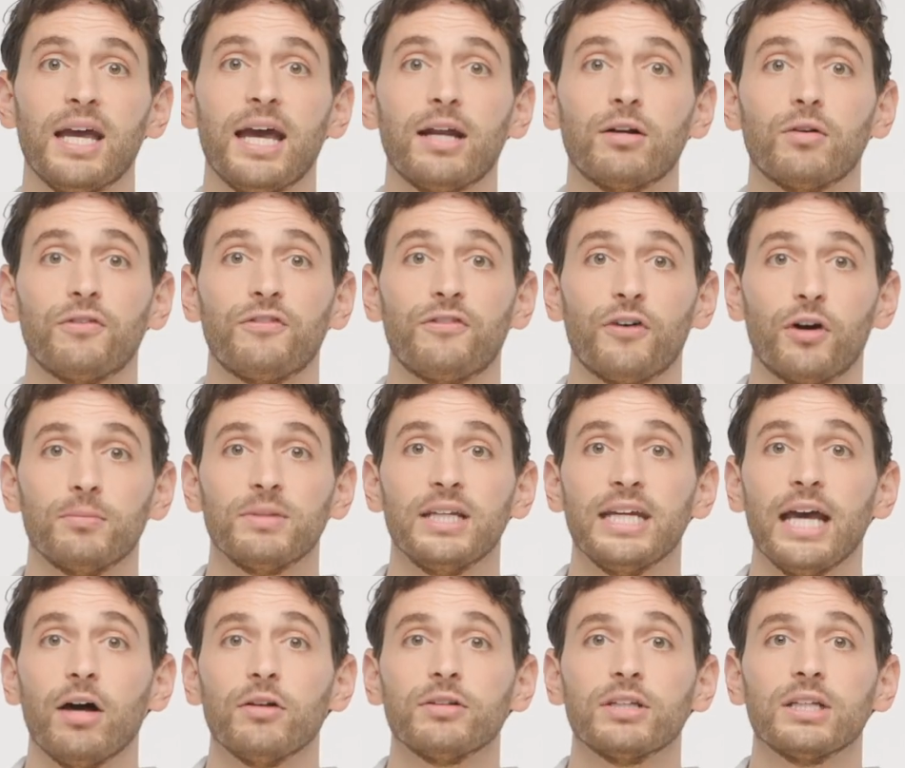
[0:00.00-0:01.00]
the handle firmly
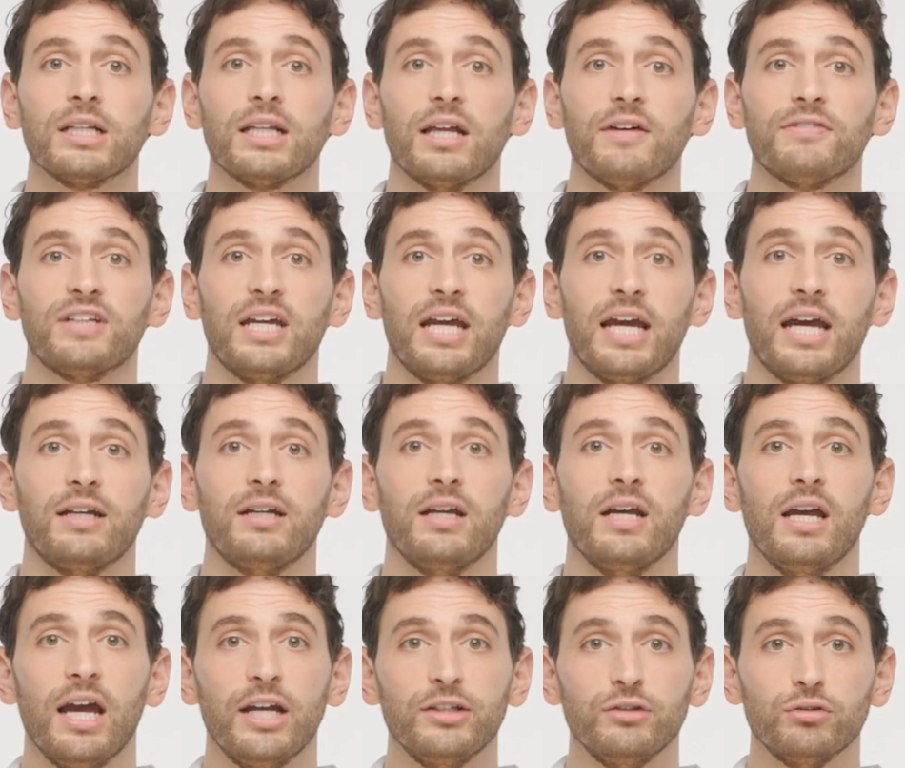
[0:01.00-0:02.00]
held in the left hand
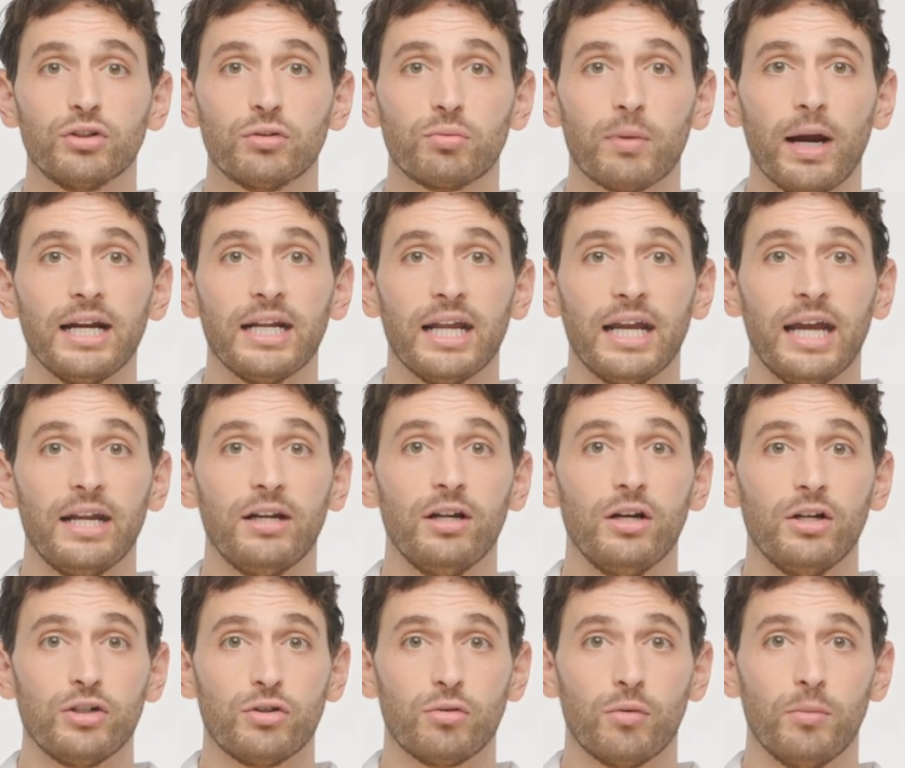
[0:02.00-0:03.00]
and use the right hand
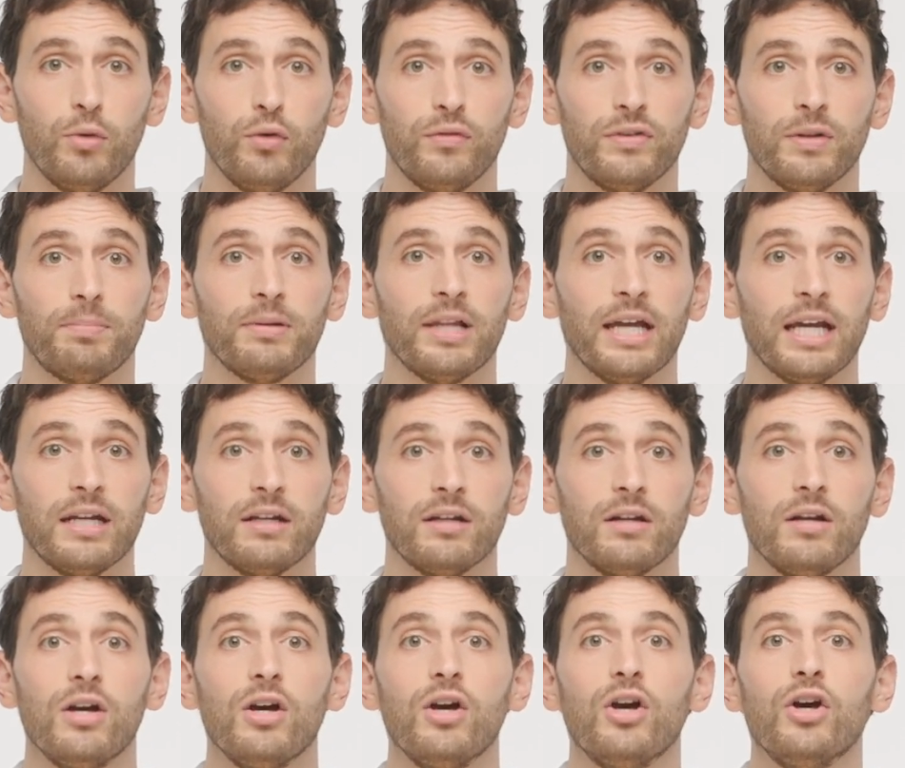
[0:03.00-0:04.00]
to remove the blade.
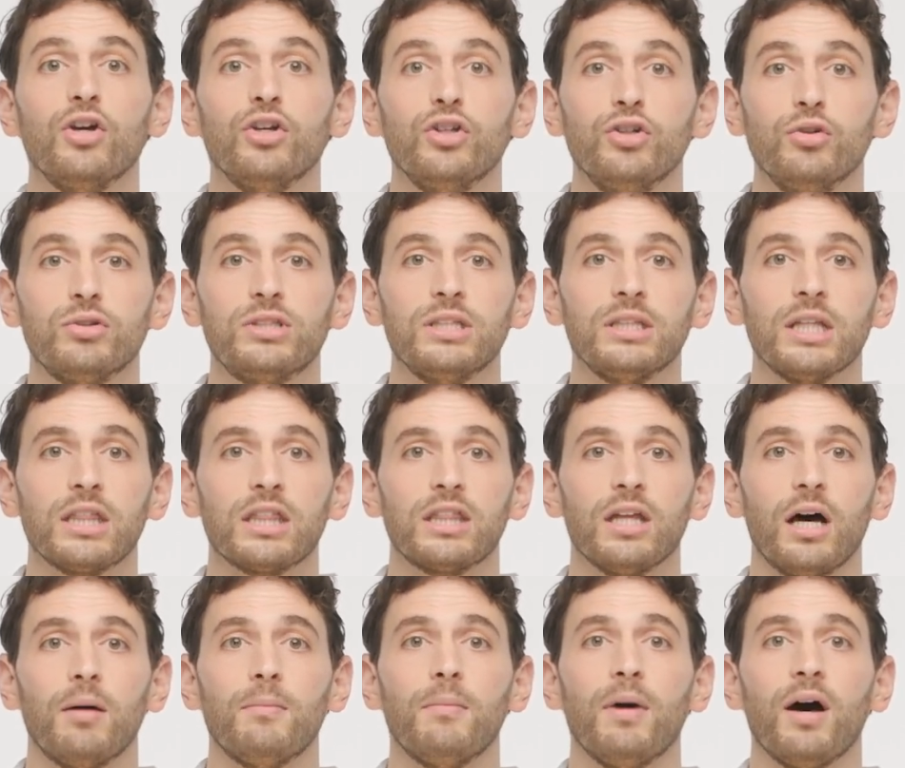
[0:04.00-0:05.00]
Using the
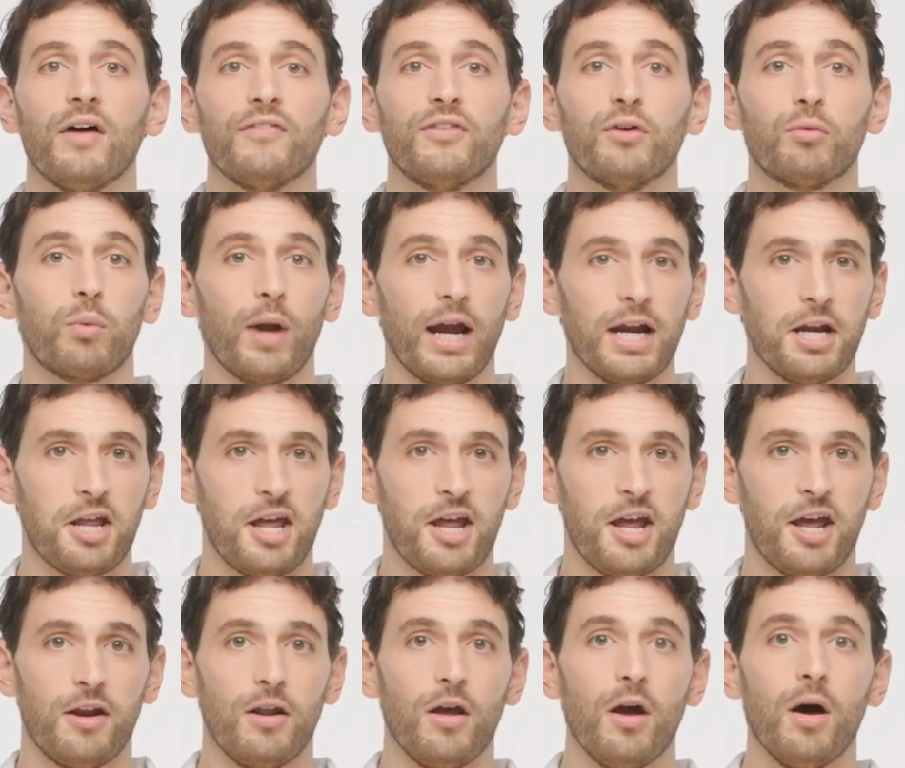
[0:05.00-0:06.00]
thumb of the right
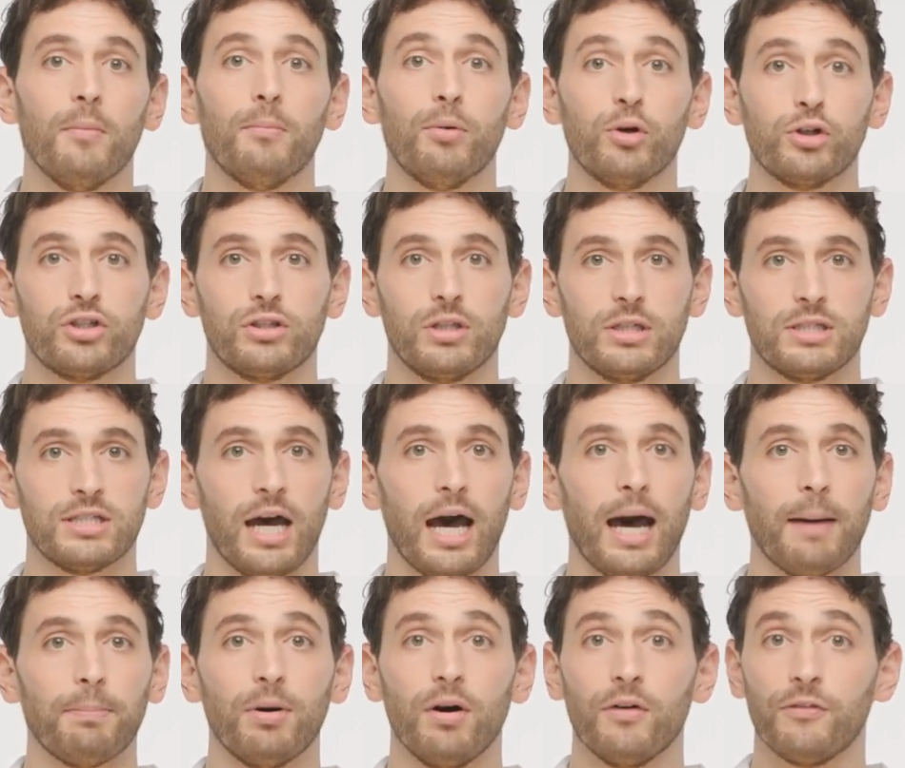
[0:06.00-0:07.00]
hand, push the
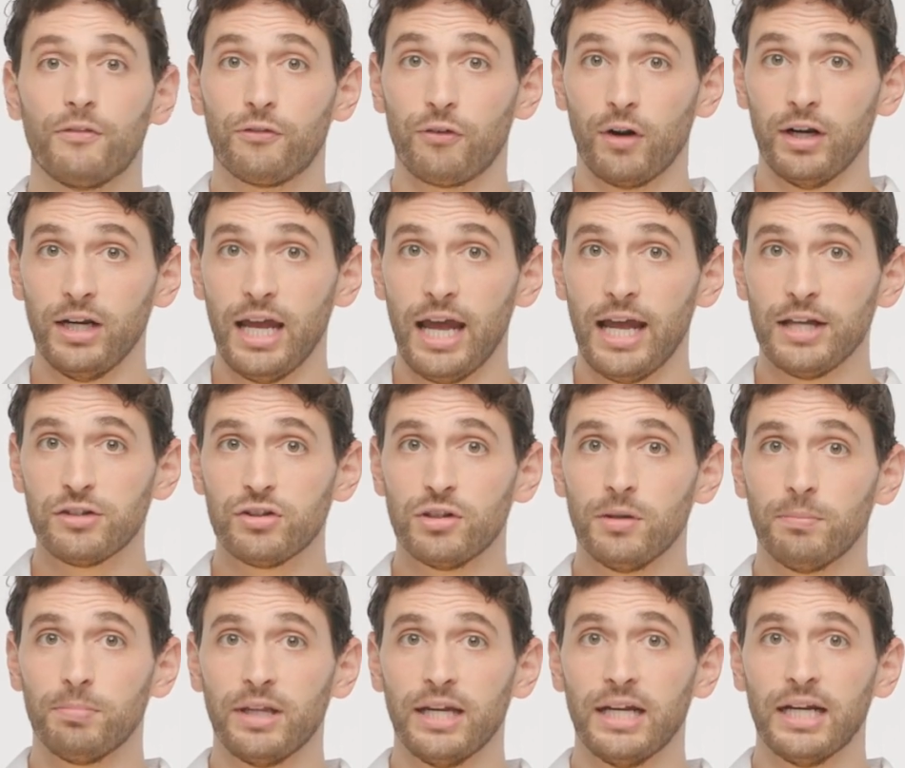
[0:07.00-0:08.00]
top front edge of
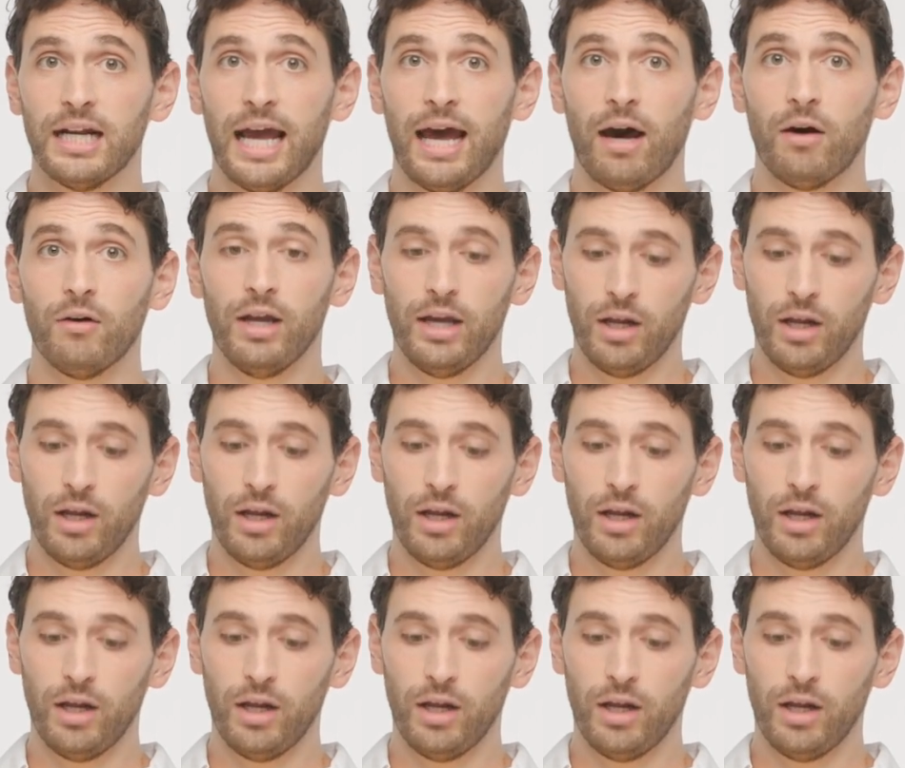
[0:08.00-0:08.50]
the blade out